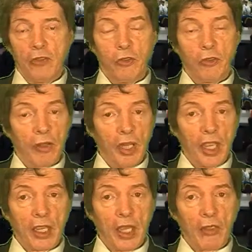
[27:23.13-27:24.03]
Due to the
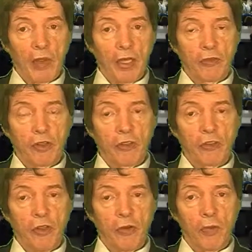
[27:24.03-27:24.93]
lack of underwriters
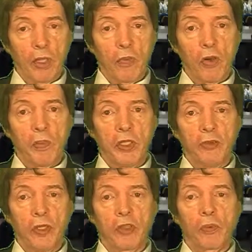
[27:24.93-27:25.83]
this year, we will be
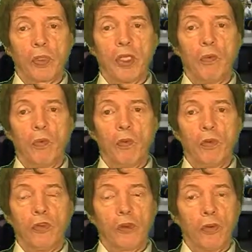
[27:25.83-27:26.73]
doing three
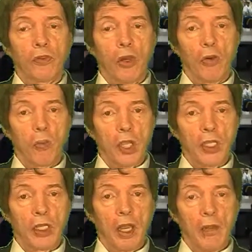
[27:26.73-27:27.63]
shows a
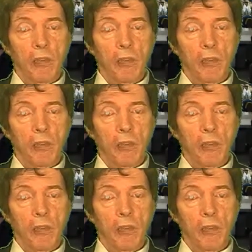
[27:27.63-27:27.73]
week,